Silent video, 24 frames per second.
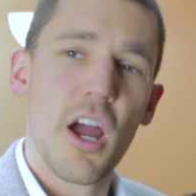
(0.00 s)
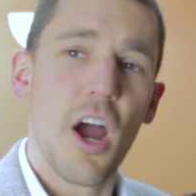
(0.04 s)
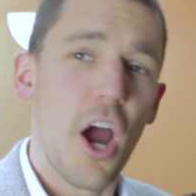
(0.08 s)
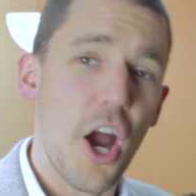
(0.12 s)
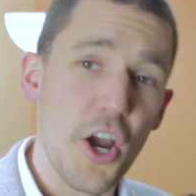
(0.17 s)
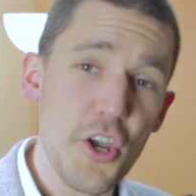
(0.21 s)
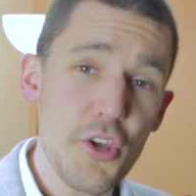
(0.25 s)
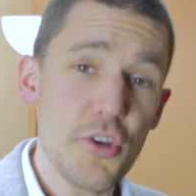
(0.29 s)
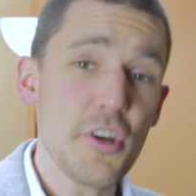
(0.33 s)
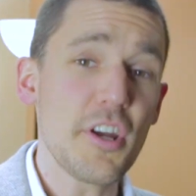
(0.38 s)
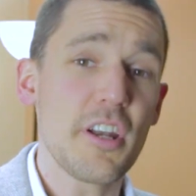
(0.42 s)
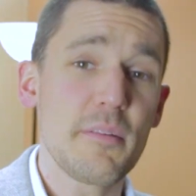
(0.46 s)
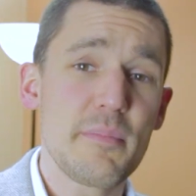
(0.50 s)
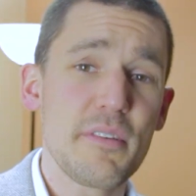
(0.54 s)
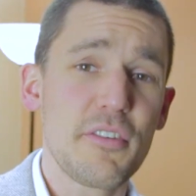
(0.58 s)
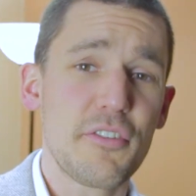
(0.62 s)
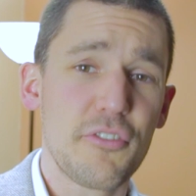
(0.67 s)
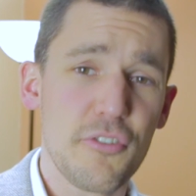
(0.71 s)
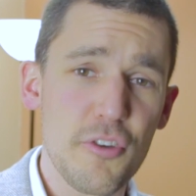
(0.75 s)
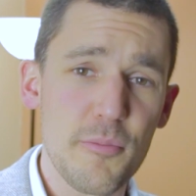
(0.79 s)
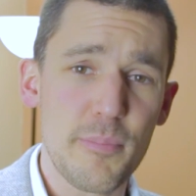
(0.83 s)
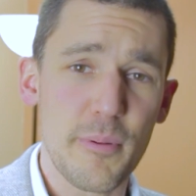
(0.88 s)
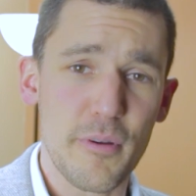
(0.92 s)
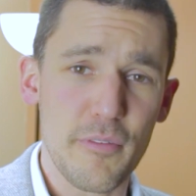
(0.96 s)
Are you going to be
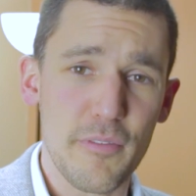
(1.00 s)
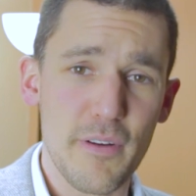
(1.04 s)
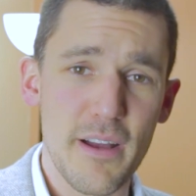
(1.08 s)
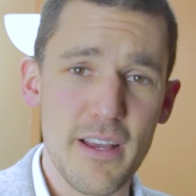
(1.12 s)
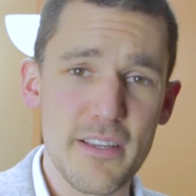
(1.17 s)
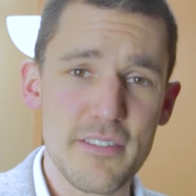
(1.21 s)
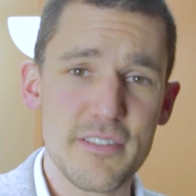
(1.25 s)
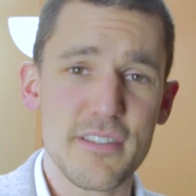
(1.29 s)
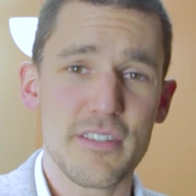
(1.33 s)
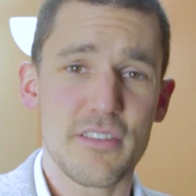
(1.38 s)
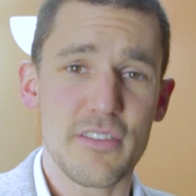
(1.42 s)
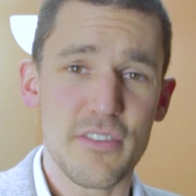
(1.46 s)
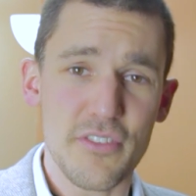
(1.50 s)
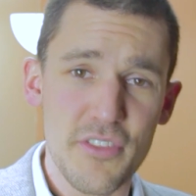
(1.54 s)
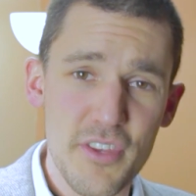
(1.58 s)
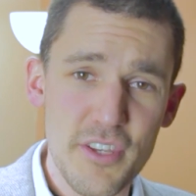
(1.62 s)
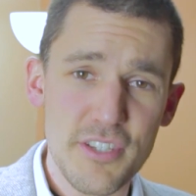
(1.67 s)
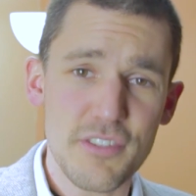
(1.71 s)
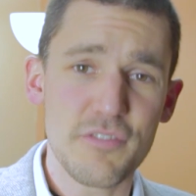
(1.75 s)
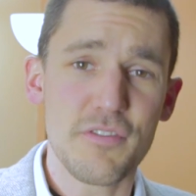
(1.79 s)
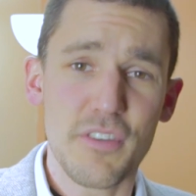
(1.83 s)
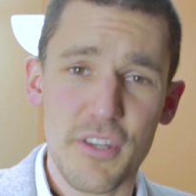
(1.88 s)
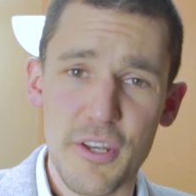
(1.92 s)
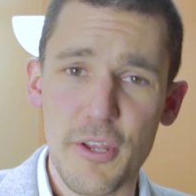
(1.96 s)
supervising
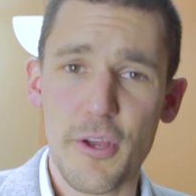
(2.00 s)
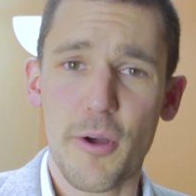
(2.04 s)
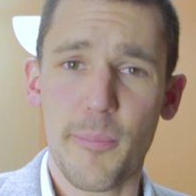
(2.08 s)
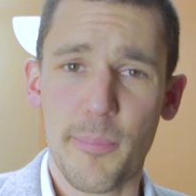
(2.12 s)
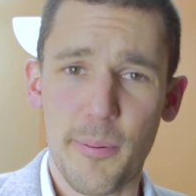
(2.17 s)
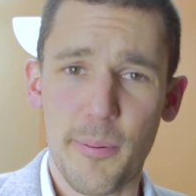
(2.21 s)
this video